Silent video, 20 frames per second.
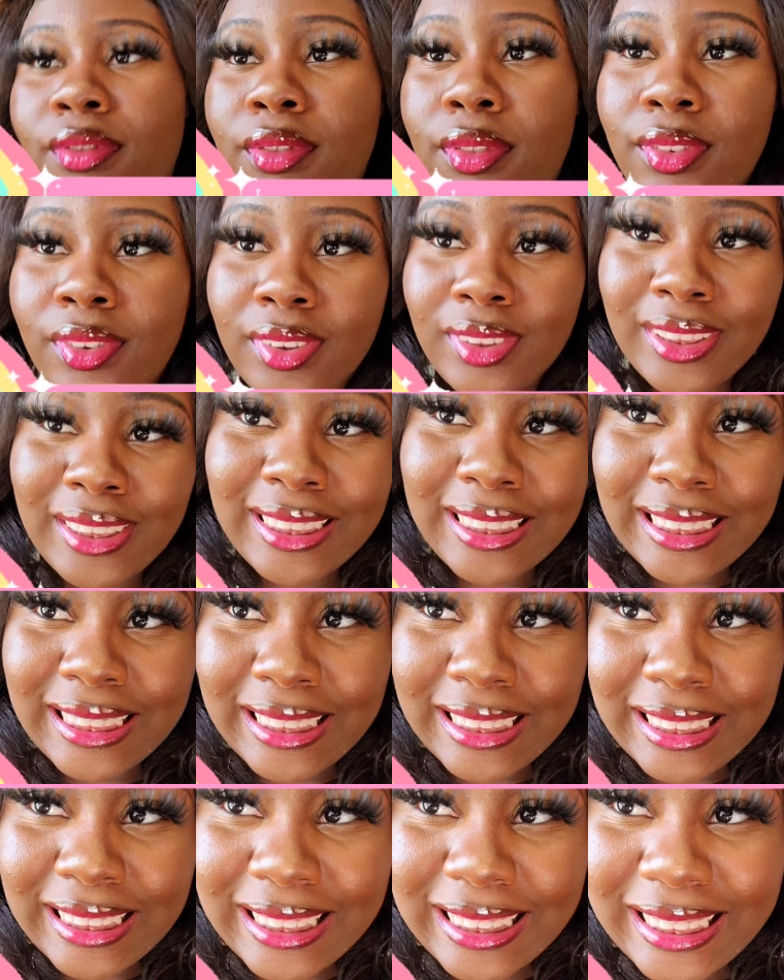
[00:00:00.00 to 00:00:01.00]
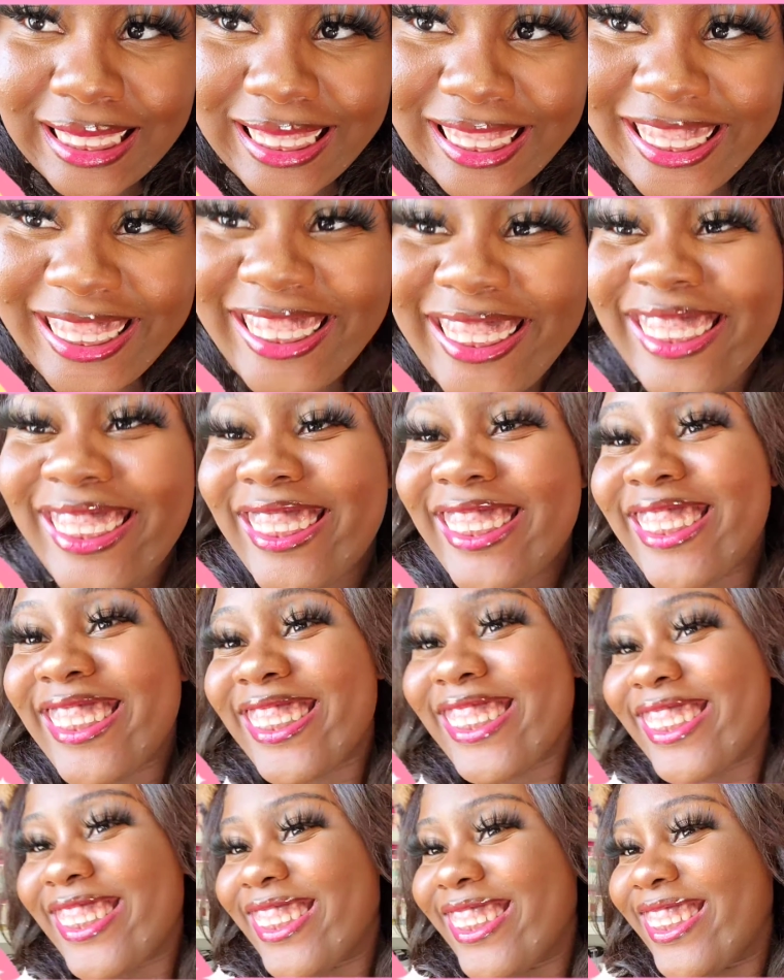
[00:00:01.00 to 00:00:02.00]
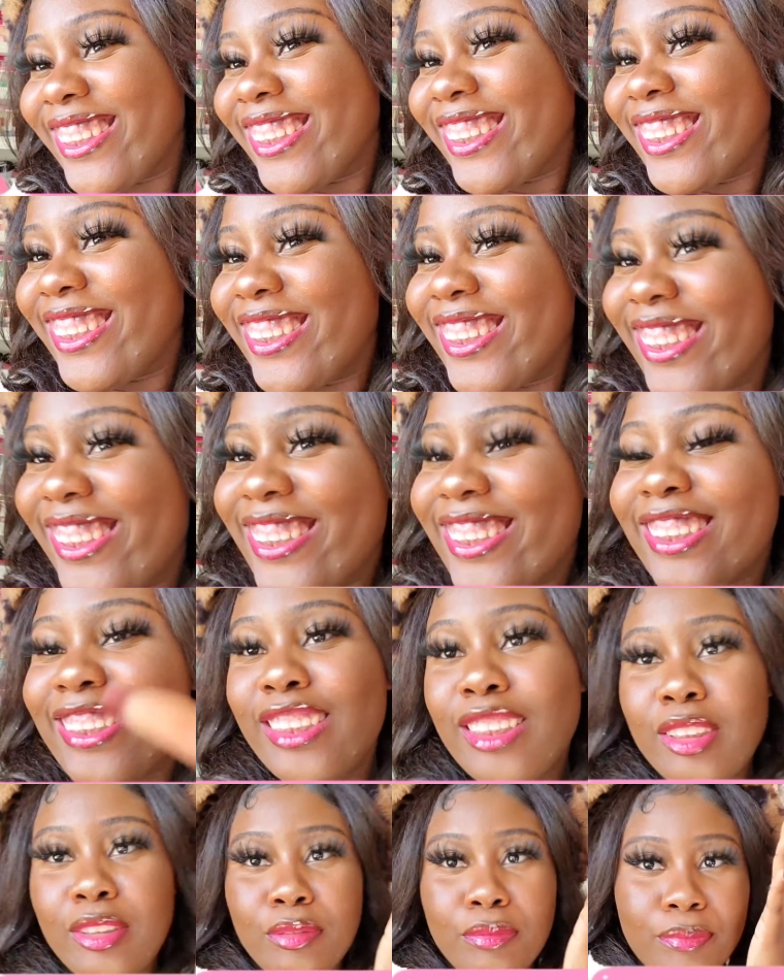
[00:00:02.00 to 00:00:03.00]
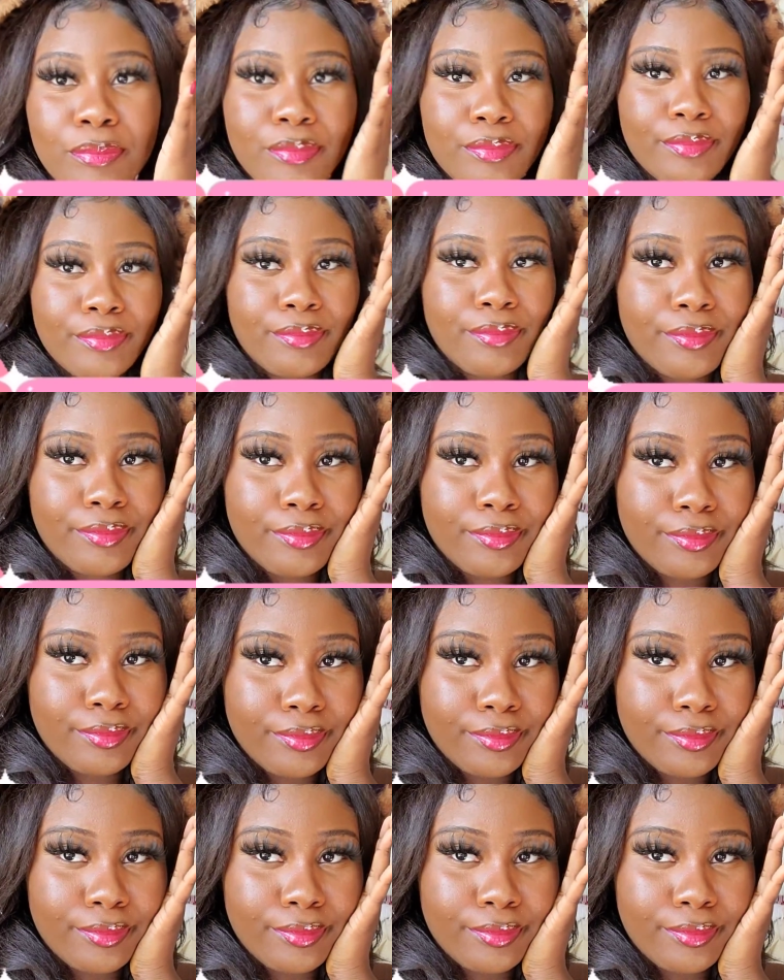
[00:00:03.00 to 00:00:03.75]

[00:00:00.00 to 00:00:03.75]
you guys so much for watching, and peace out.